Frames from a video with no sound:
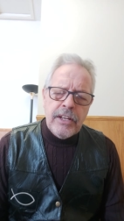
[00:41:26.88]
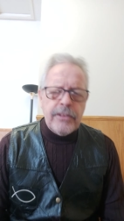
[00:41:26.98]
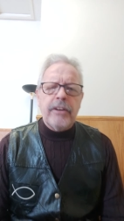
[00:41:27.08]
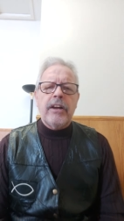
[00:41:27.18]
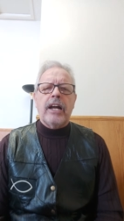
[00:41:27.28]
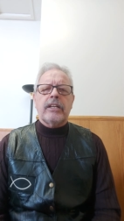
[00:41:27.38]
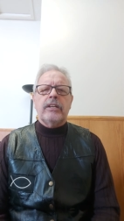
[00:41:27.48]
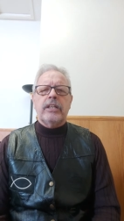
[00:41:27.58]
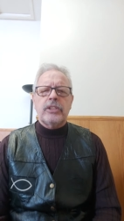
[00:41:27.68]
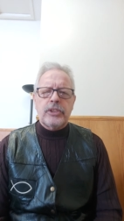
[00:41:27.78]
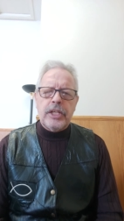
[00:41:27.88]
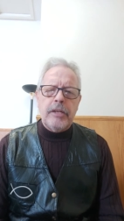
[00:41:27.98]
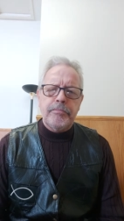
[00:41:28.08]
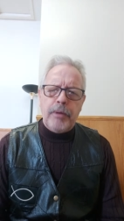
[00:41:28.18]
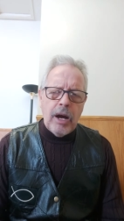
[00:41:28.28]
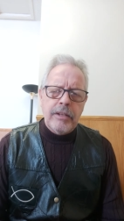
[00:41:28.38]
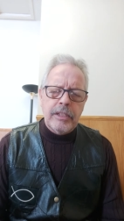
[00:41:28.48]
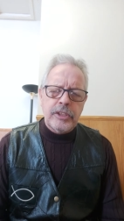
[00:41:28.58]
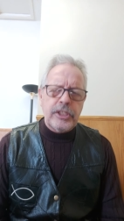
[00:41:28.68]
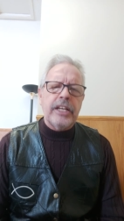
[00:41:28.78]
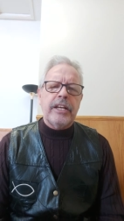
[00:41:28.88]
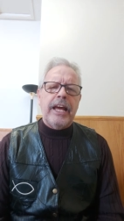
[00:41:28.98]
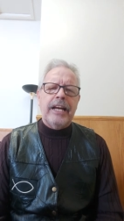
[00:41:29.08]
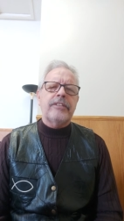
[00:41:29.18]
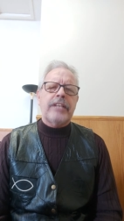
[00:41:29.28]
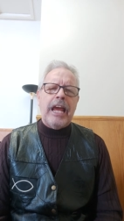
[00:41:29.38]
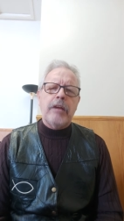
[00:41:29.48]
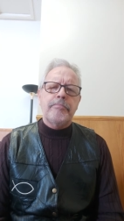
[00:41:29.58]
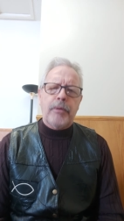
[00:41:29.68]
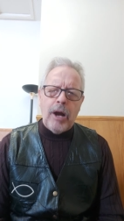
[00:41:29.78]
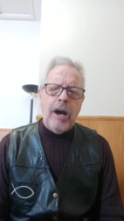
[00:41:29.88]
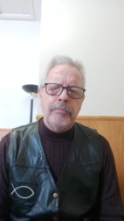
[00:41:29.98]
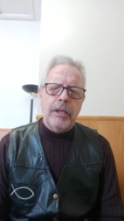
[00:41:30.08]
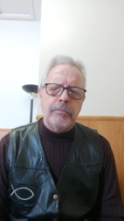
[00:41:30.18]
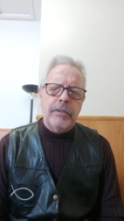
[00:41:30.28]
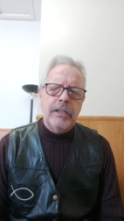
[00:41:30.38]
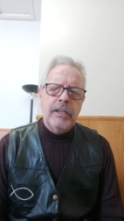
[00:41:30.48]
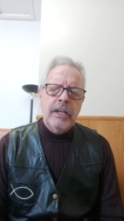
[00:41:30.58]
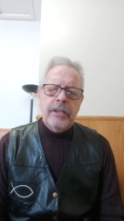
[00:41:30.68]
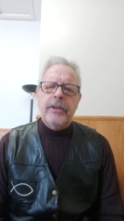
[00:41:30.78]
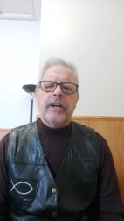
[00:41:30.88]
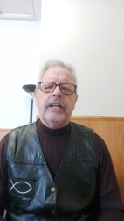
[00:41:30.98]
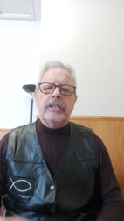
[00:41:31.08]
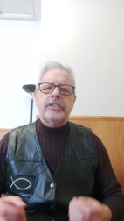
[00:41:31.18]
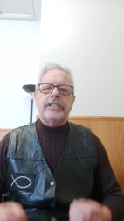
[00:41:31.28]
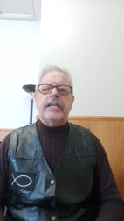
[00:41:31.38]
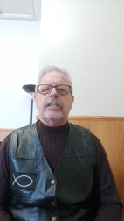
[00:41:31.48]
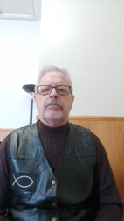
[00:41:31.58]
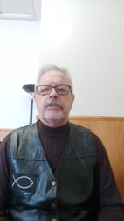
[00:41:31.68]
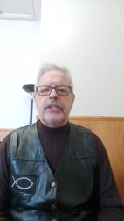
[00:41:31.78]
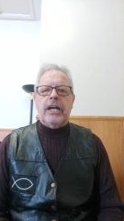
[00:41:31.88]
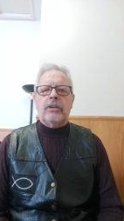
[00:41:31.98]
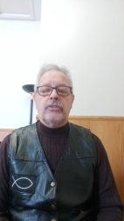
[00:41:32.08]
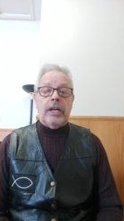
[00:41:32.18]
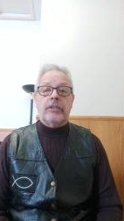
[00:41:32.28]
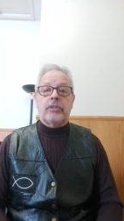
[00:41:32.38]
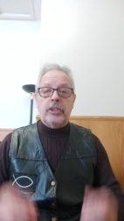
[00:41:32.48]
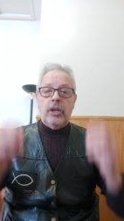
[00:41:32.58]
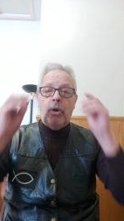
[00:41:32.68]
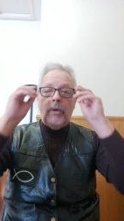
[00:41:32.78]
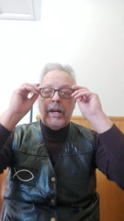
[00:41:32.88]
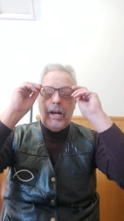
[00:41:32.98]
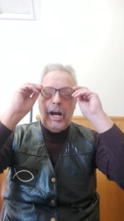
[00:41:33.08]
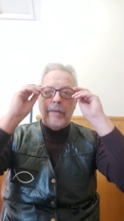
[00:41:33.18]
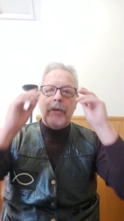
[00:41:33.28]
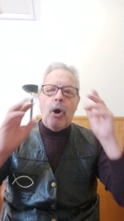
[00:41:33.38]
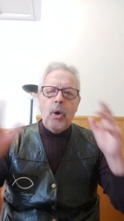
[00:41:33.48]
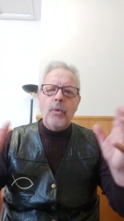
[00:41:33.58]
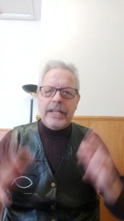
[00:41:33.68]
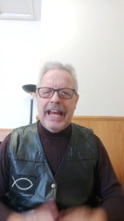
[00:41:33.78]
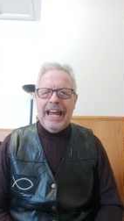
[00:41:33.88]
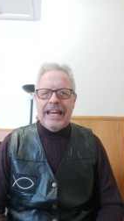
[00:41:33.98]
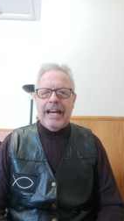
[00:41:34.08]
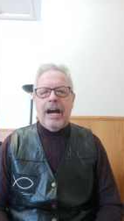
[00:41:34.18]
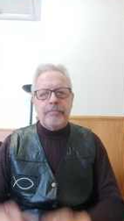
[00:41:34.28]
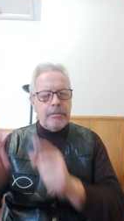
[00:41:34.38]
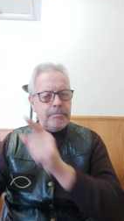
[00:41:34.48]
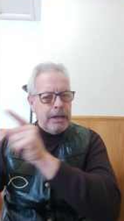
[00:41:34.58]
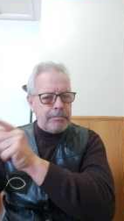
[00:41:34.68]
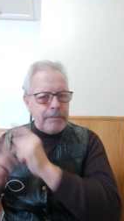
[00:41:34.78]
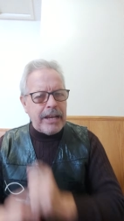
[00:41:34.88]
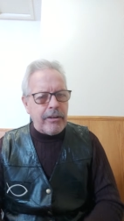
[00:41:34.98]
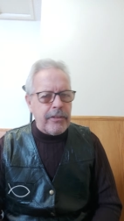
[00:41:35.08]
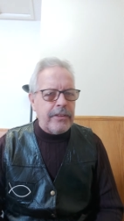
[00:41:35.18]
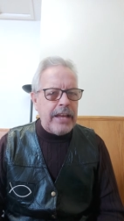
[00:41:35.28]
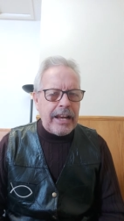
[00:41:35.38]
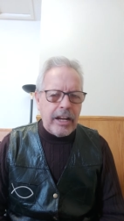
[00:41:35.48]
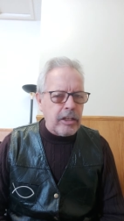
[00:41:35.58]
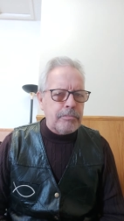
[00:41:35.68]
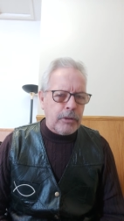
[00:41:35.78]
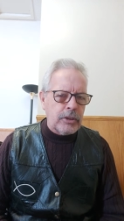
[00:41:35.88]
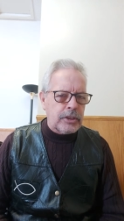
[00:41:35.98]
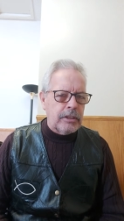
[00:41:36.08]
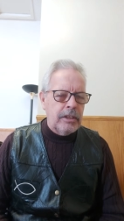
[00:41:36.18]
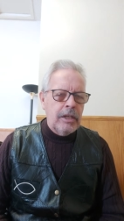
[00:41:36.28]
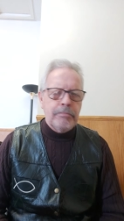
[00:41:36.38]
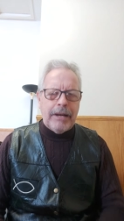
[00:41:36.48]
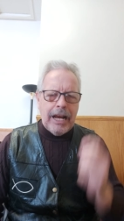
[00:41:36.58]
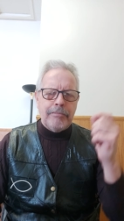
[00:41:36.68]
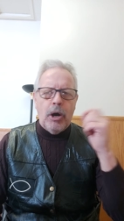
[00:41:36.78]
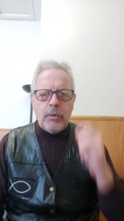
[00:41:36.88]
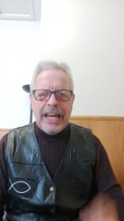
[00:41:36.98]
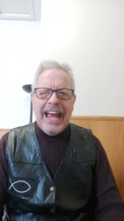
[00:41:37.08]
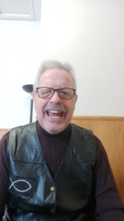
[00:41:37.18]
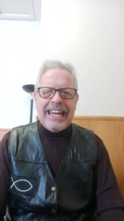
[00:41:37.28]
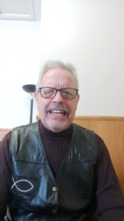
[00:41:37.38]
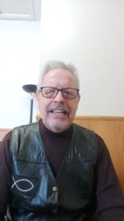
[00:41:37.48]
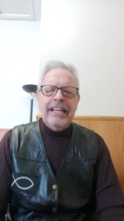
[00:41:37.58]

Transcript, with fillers: They're not going to see pro- the sin as a problem. They're going to see themselves as, you know what? I'm okay. I'm a bit better than that other person, but I'm okay.